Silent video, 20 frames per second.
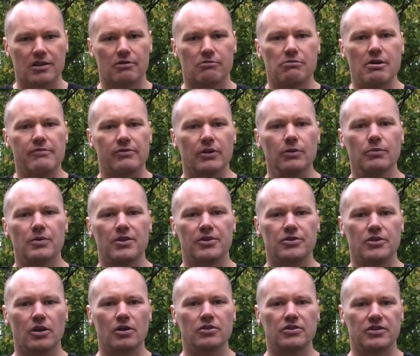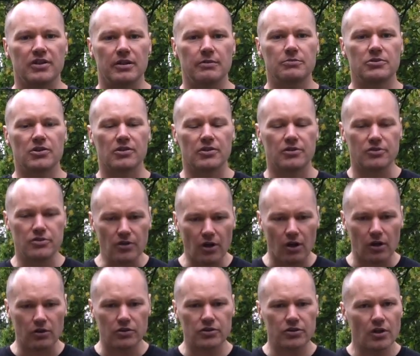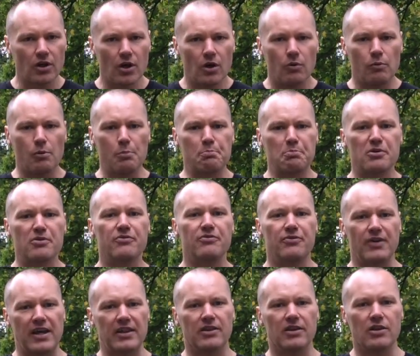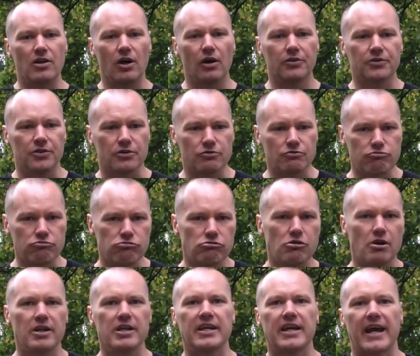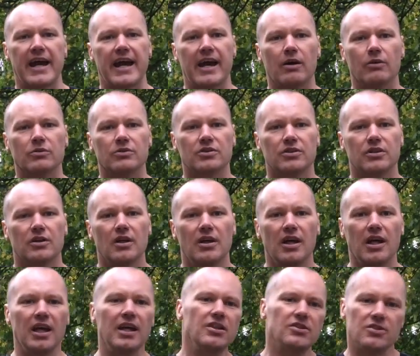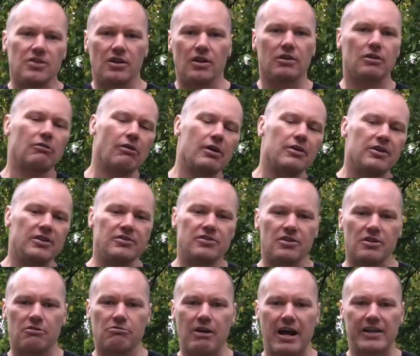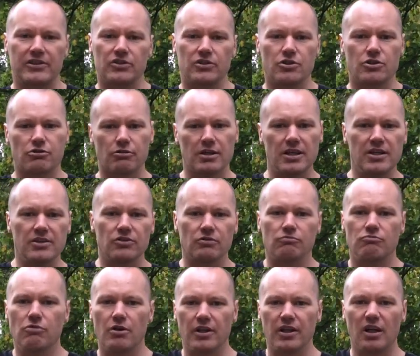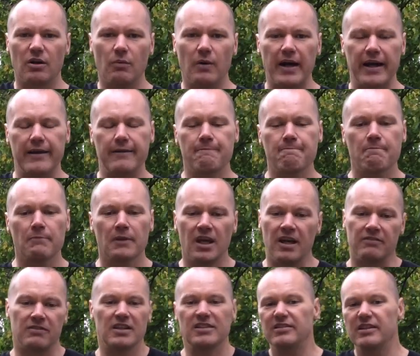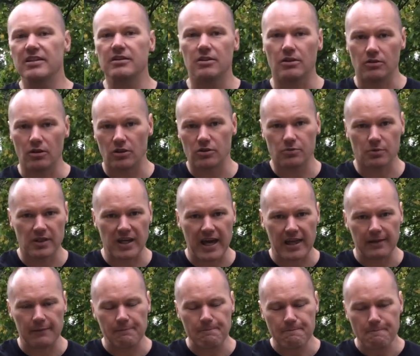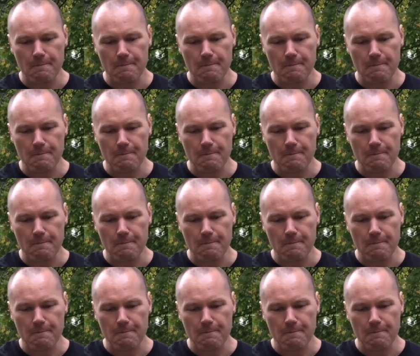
of the river with the dog teams, so the dogs would prevent the otters running out into the undergrowth, into the grass and trees and running away. If they did, the dogs would get them.